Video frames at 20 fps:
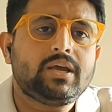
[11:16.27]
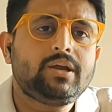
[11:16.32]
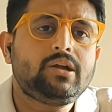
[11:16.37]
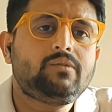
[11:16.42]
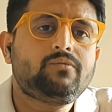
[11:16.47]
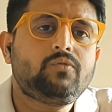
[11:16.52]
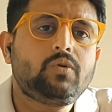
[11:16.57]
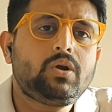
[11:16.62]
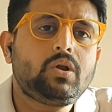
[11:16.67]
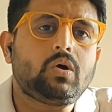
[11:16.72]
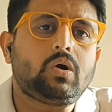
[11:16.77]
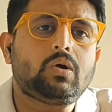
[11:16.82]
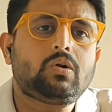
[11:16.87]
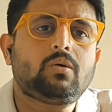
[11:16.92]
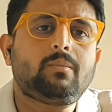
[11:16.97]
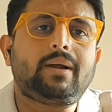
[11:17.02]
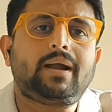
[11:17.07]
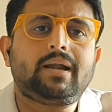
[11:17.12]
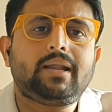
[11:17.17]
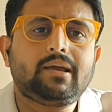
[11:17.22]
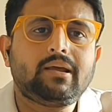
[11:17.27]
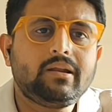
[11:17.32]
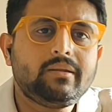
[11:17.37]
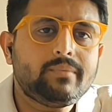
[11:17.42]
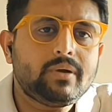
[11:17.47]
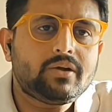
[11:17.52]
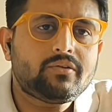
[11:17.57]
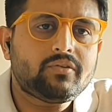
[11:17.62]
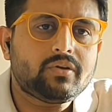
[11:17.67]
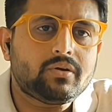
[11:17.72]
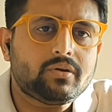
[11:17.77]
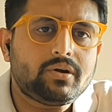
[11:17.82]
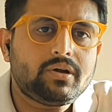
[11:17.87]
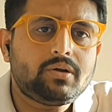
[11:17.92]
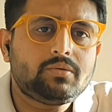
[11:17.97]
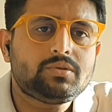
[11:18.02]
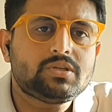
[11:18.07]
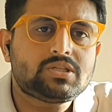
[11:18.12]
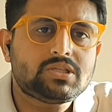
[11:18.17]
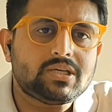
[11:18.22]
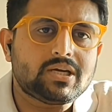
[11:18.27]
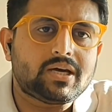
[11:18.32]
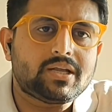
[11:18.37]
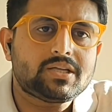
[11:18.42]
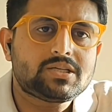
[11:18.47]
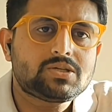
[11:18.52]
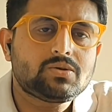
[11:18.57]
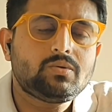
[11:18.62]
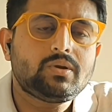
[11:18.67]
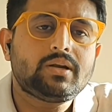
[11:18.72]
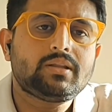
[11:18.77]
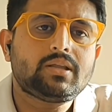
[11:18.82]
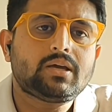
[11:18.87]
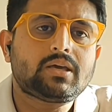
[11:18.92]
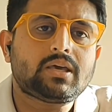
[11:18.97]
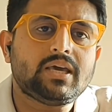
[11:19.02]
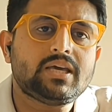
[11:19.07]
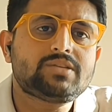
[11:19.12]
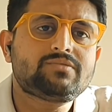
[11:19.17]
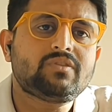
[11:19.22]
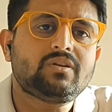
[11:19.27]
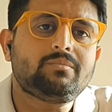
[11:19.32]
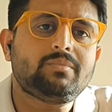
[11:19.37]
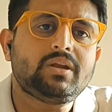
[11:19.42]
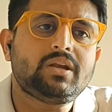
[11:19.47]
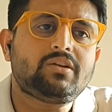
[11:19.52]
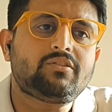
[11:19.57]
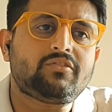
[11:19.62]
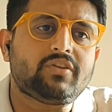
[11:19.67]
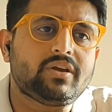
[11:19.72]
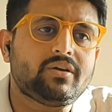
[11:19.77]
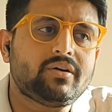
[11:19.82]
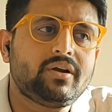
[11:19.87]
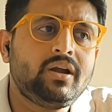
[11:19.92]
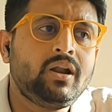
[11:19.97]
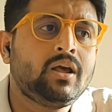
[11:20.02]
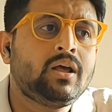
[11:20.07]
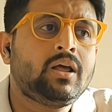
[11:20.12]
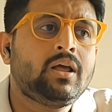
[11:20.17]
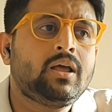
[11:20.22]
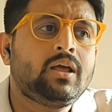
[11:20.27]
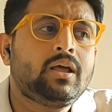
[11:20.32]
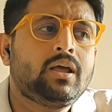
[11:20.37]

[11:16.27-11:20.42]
it would automatically be triggered to the CRS tool and the case will be triggered